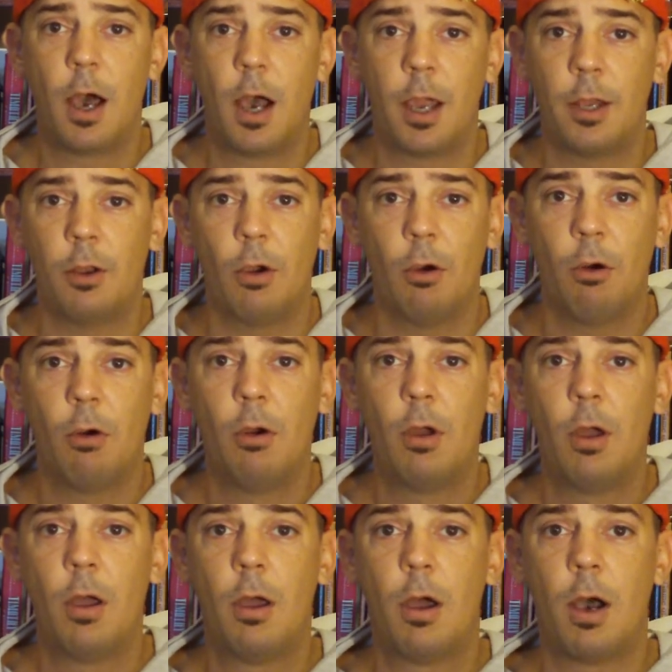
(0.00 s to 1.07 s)
I know
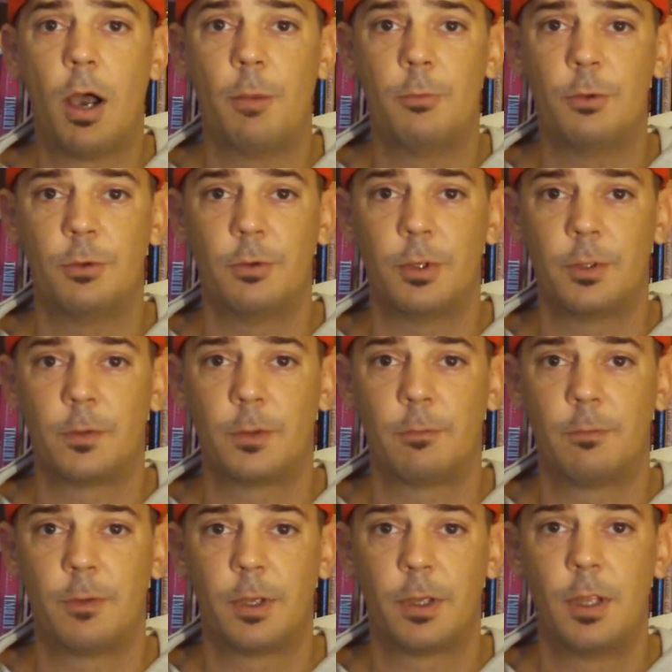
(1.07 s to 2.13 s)
I'm doing
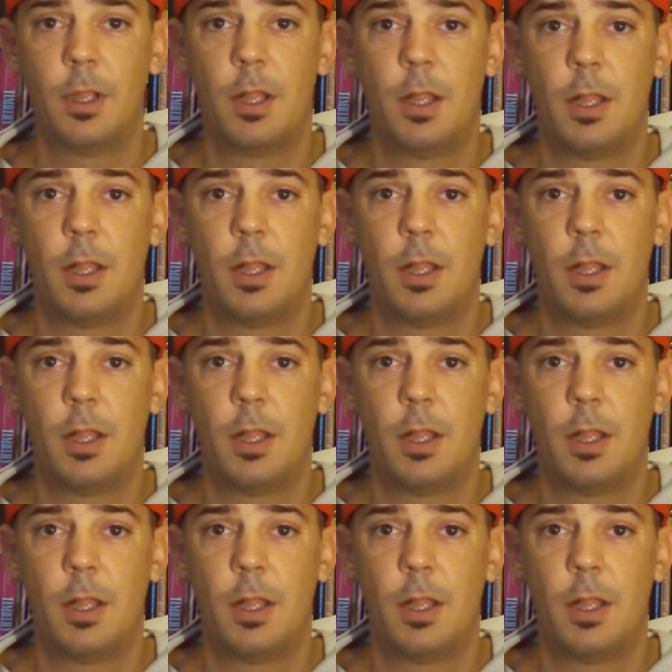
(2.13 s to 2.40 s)
something,